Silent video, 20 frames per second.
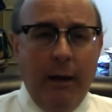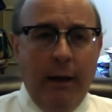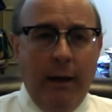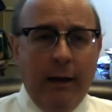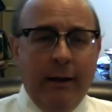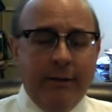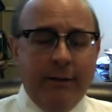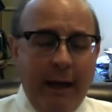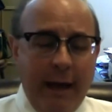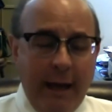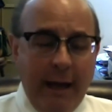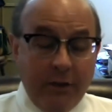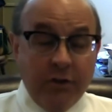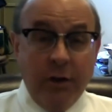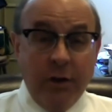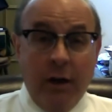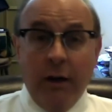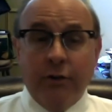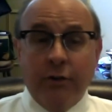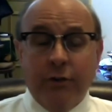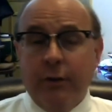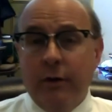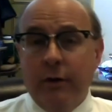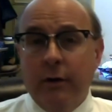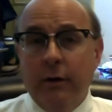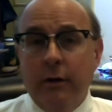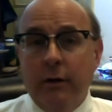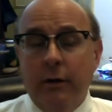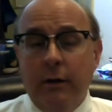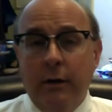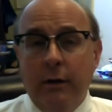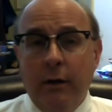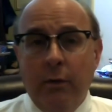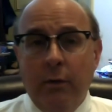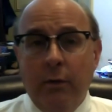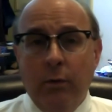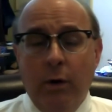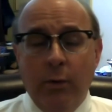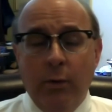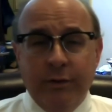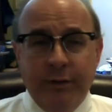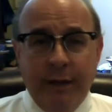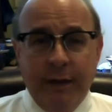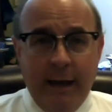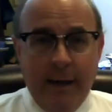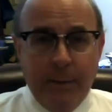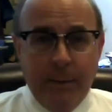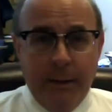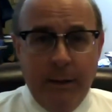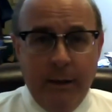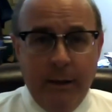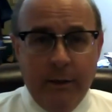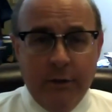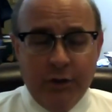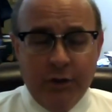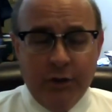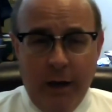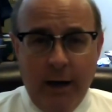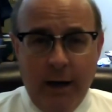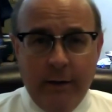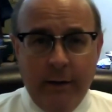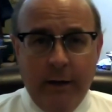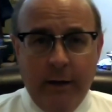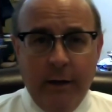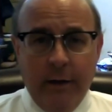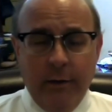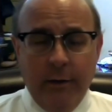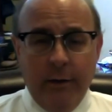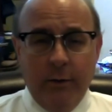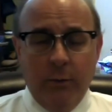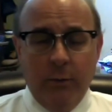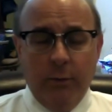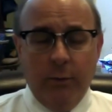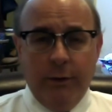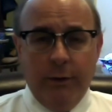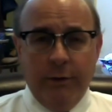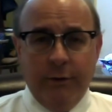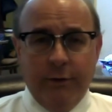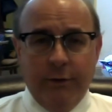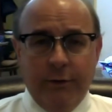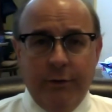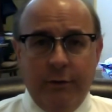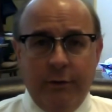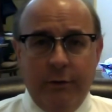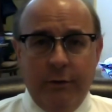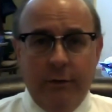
And at that juncture, what was happening in China was